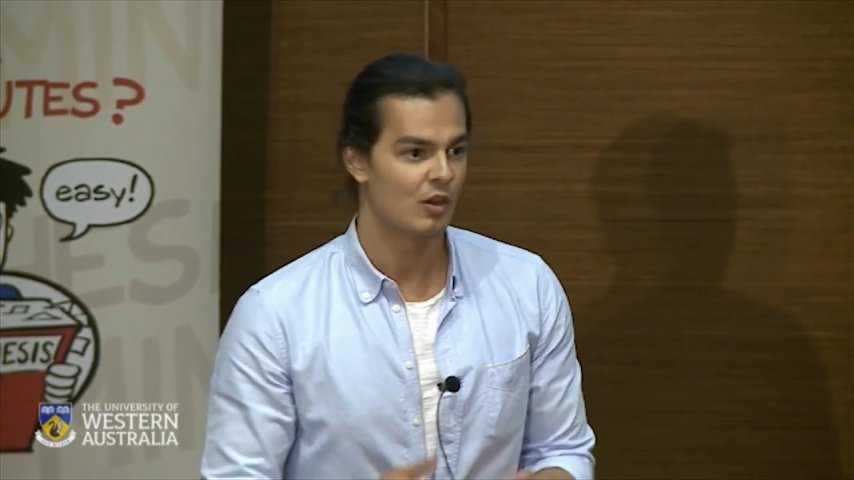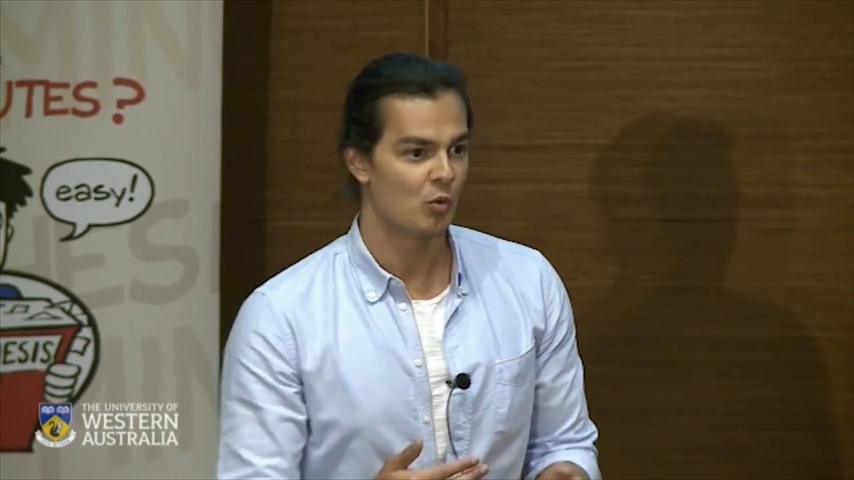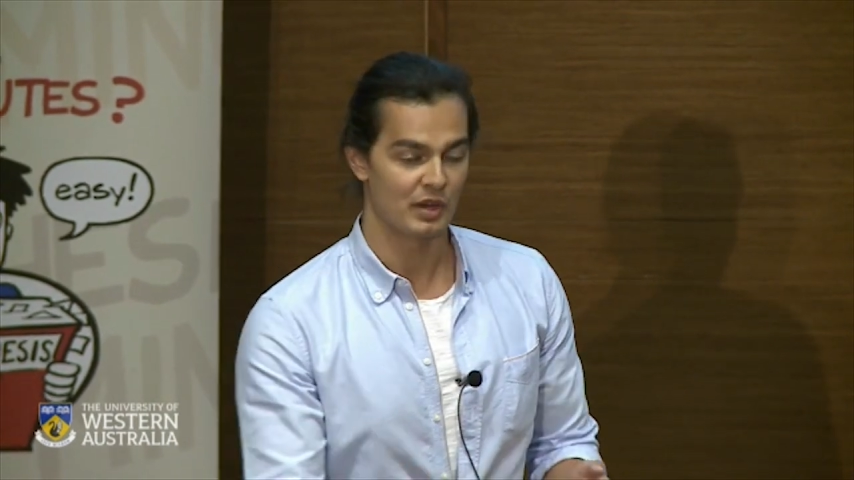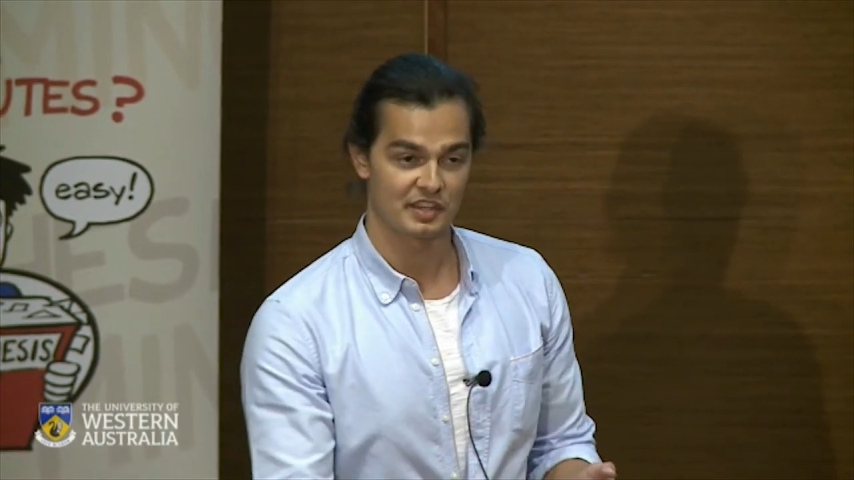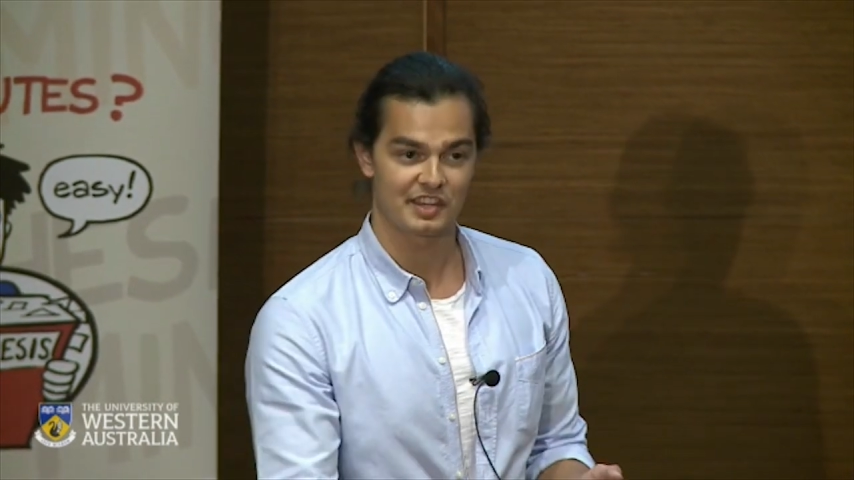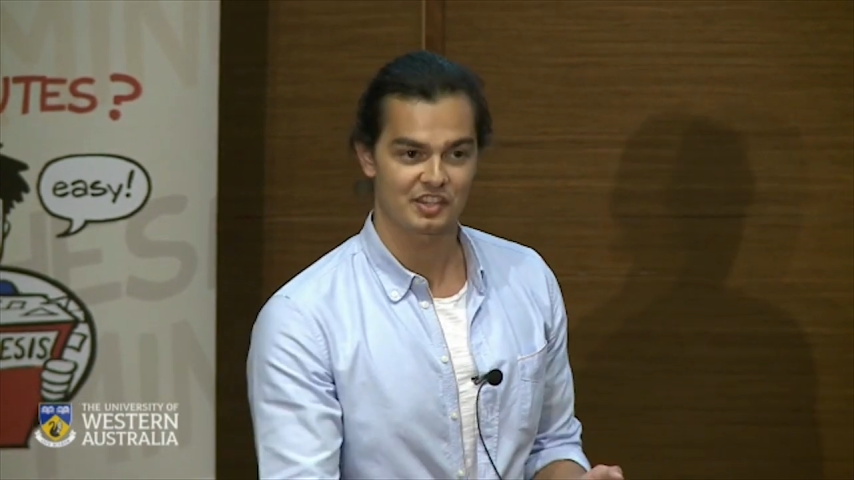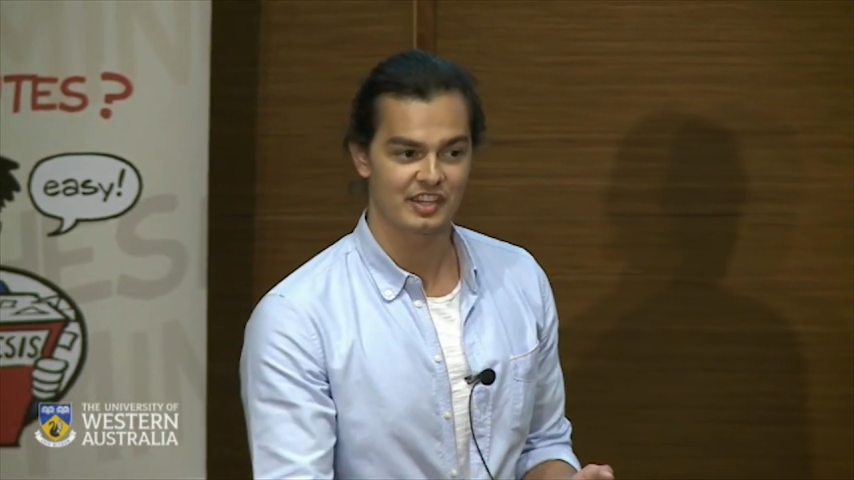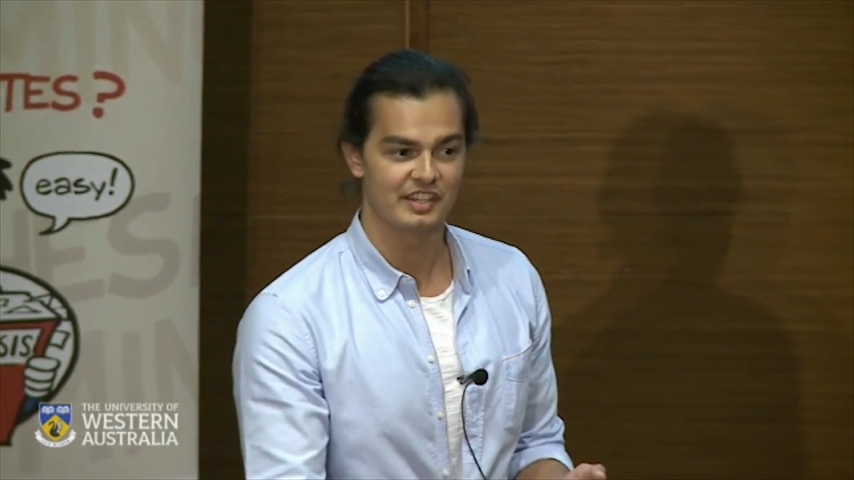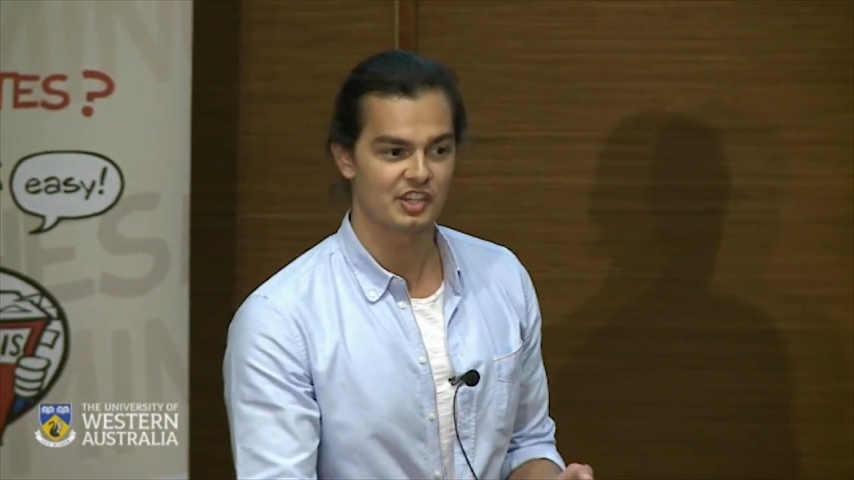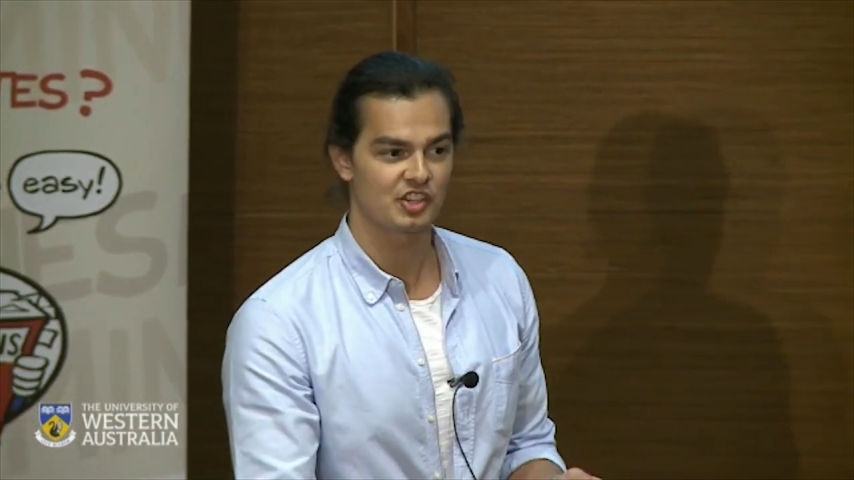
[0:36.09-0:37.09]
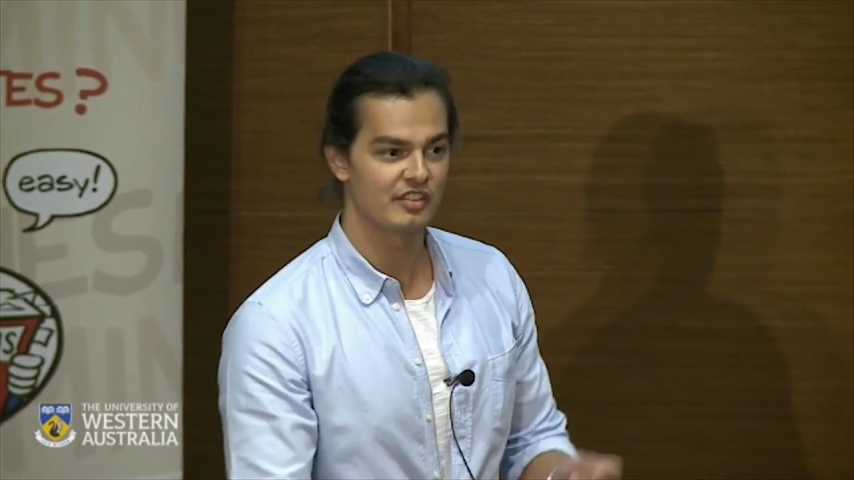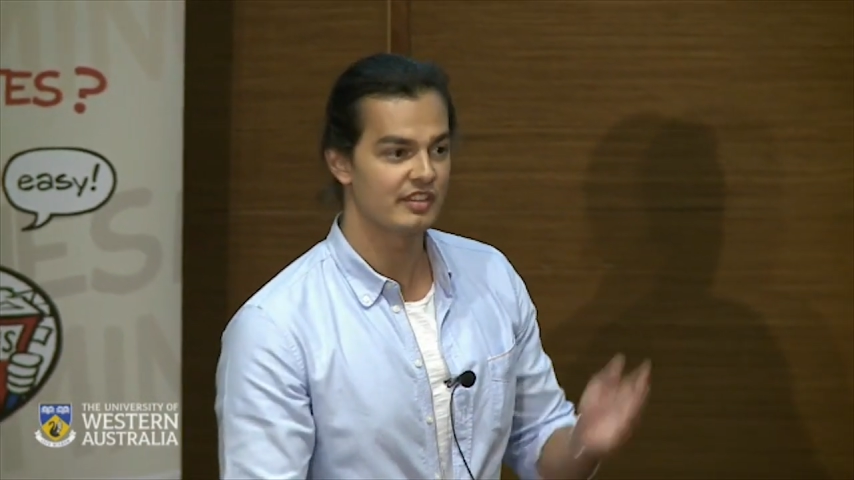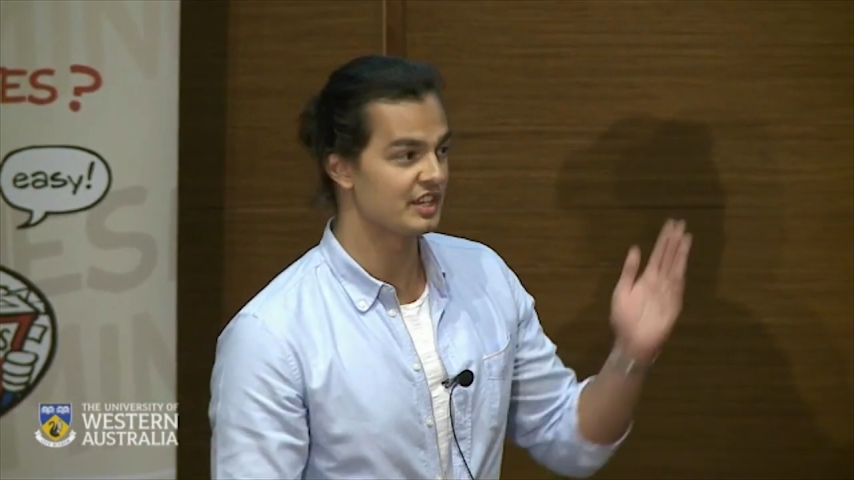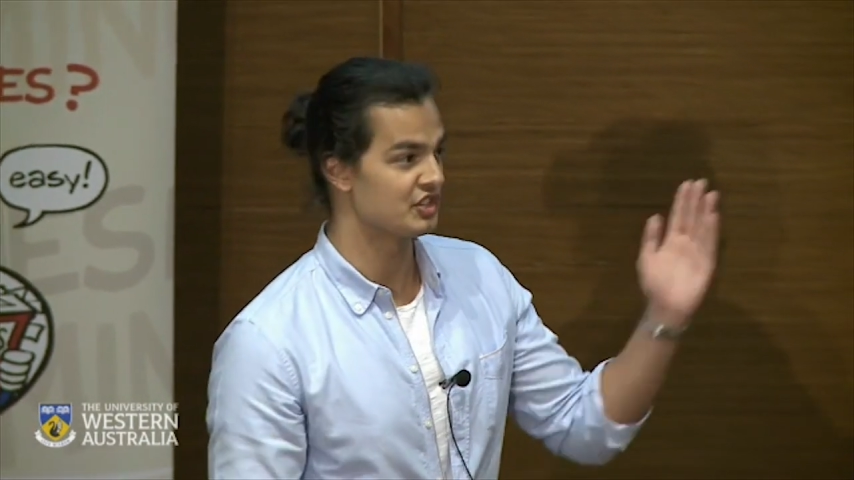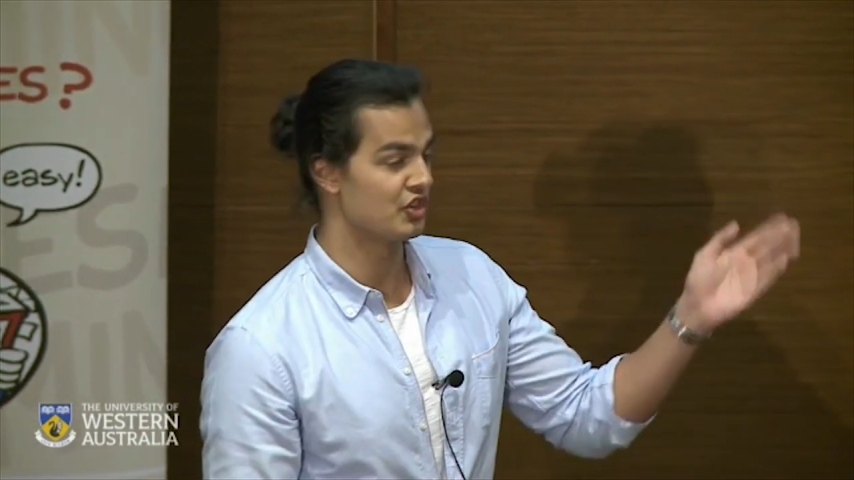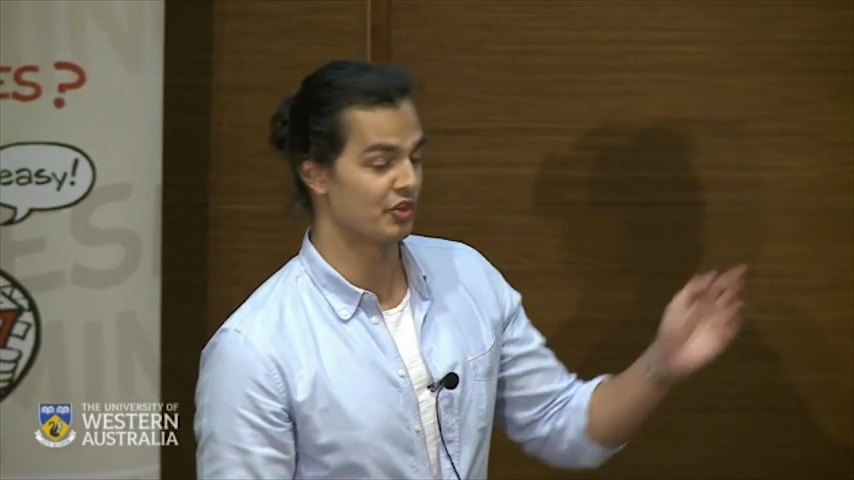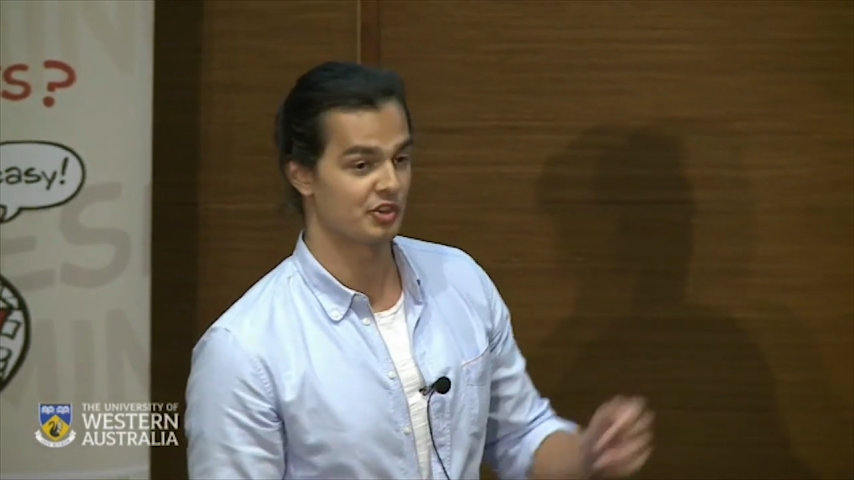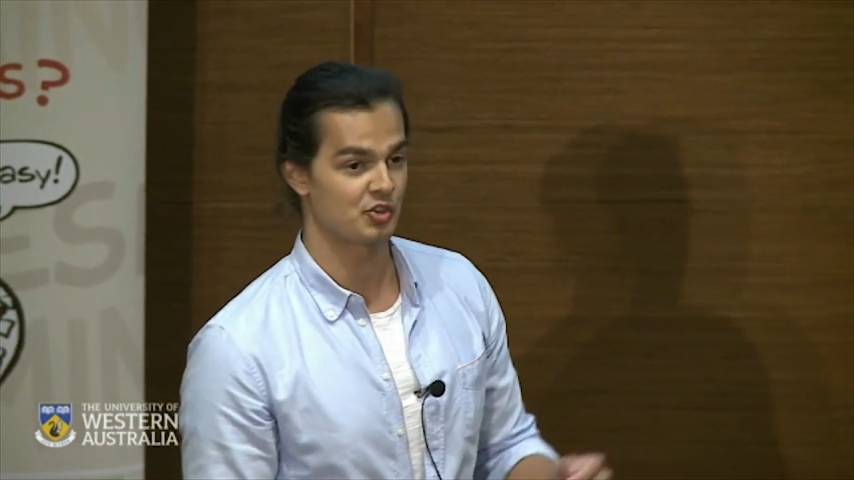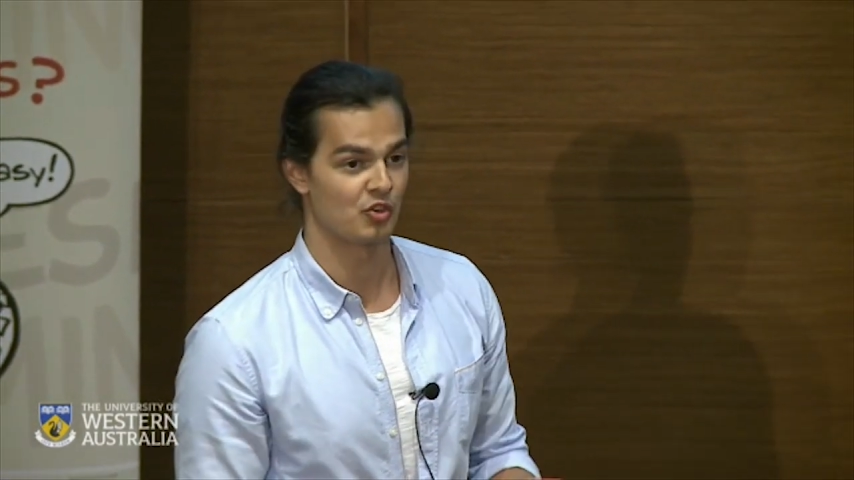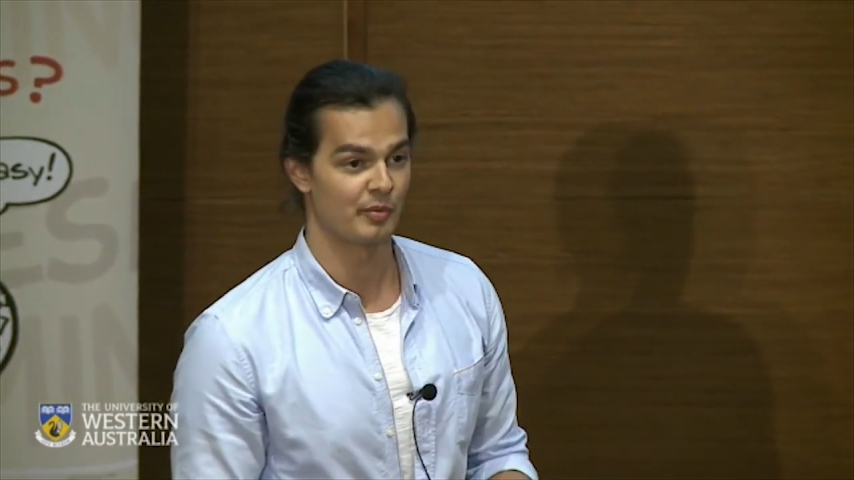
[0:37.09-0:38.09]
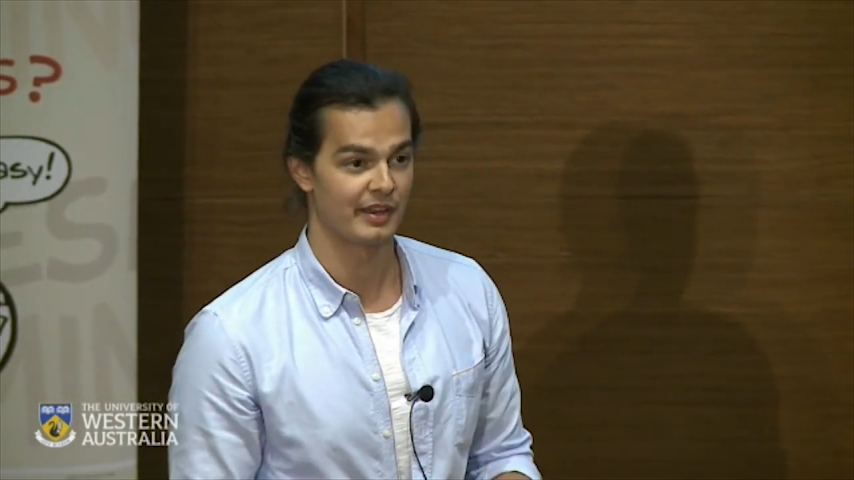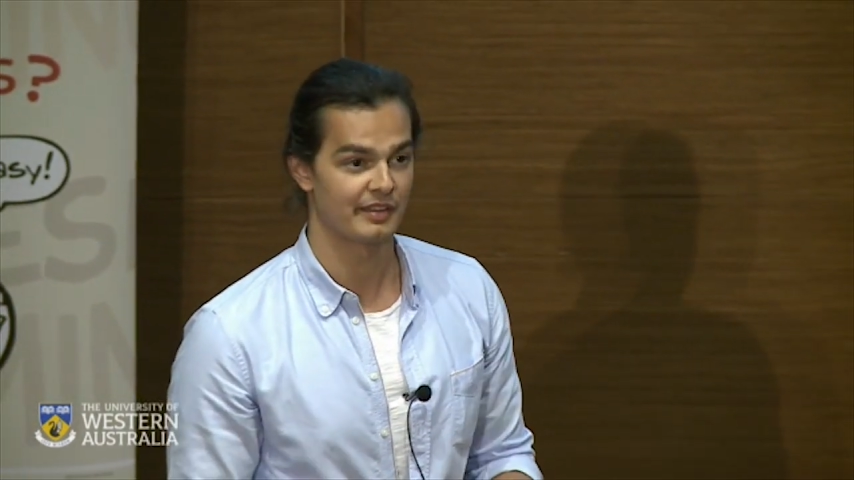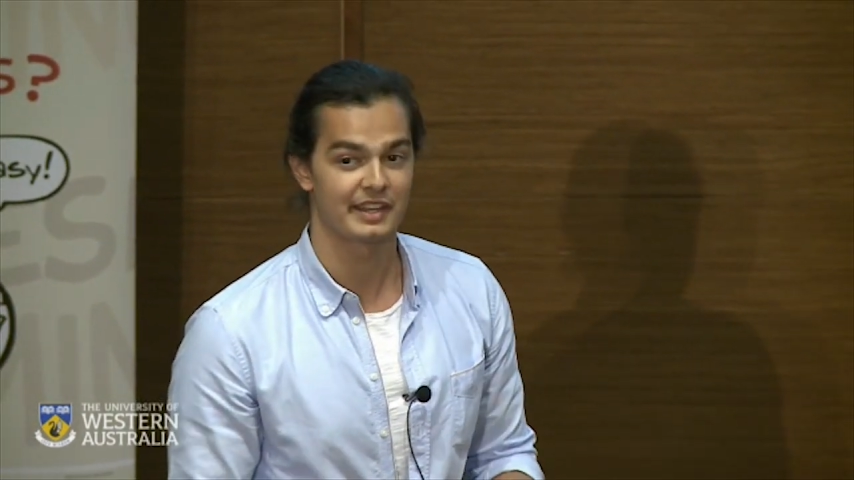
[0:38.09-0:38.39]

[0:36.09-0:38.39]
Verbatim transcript: One such condition is neurotrauma,